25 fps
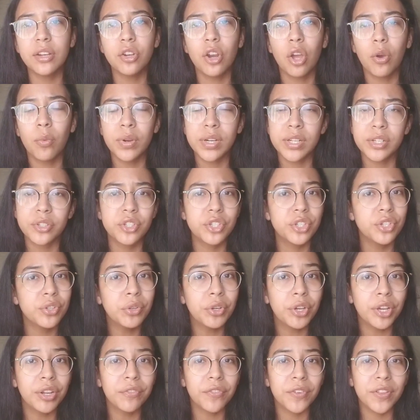no one is too
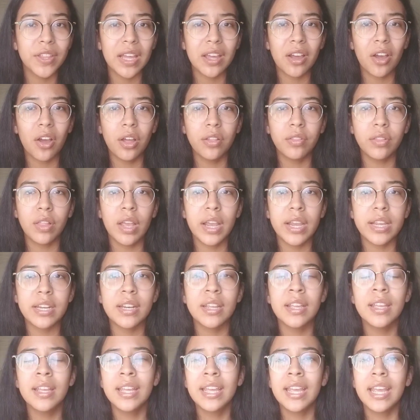good for that hotline.